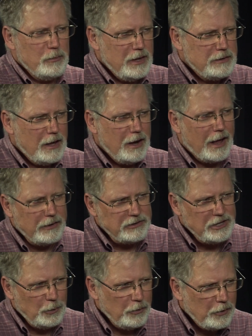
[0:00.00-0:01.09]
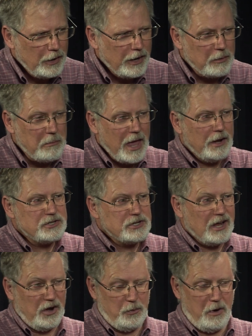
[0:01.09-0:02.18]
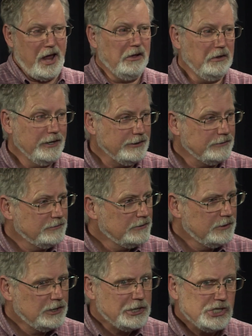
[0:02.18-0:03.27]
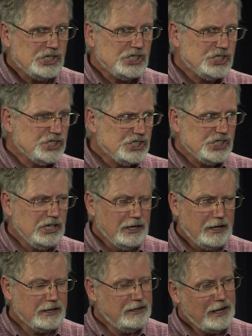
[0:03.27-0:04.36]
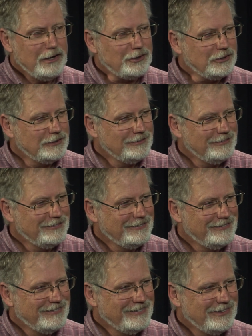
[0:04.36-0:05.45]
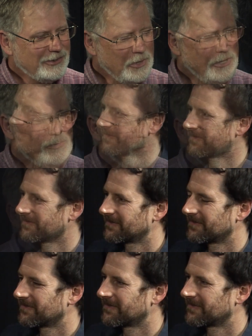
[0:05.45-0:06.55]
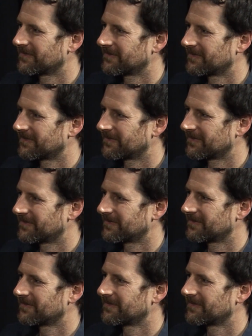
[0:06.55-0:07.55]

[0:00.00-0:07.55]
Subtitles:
that data, how to deal with it, how to manage it, how to wrangle it, you're not a contender. So you really do need to know at least some of that stuff.